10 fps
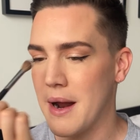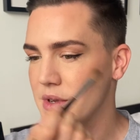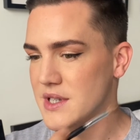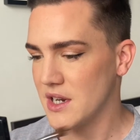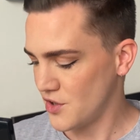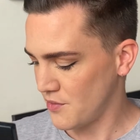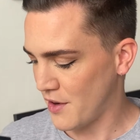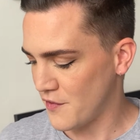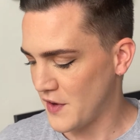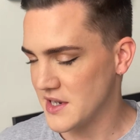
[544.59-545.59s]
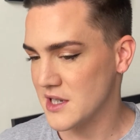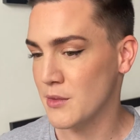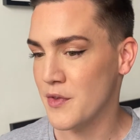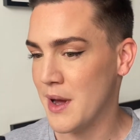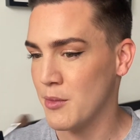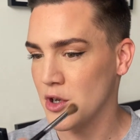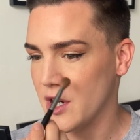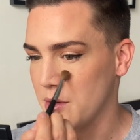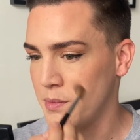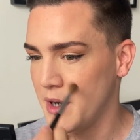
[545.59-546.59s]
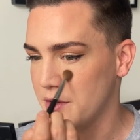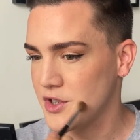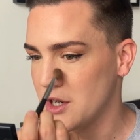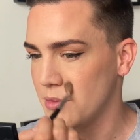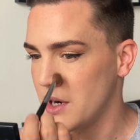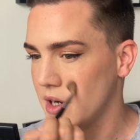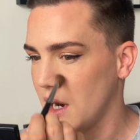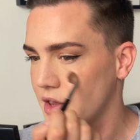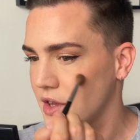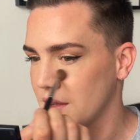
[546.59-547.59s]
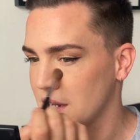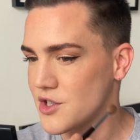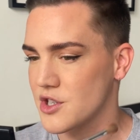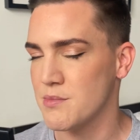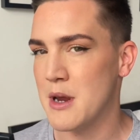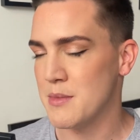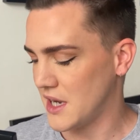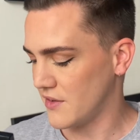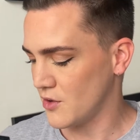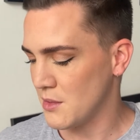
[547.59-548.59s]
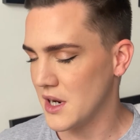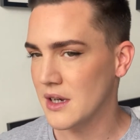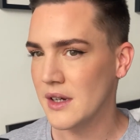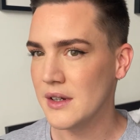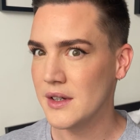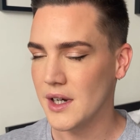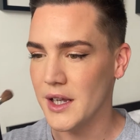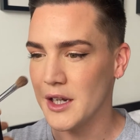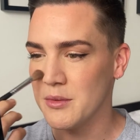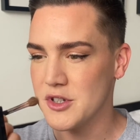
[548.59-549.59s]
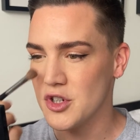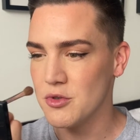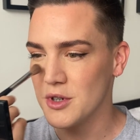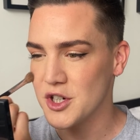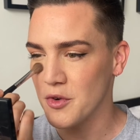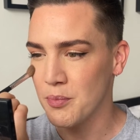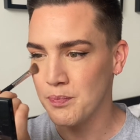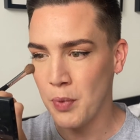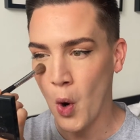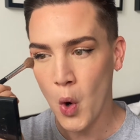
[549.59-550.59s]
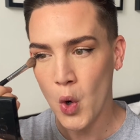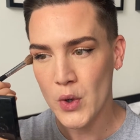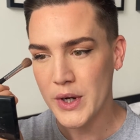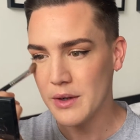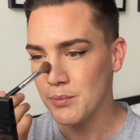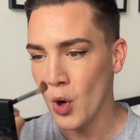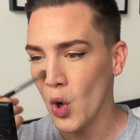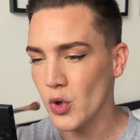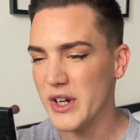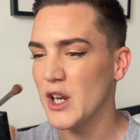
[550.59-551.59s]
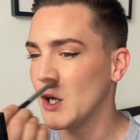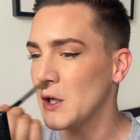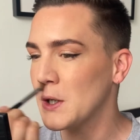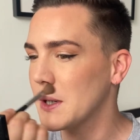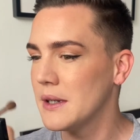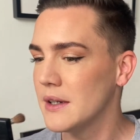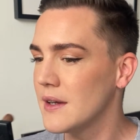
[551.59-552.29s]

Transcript: the centre of my face. Some of that blush had a bit of shimmer in, and I think that's just maybe given me a little bit too much of a pory look.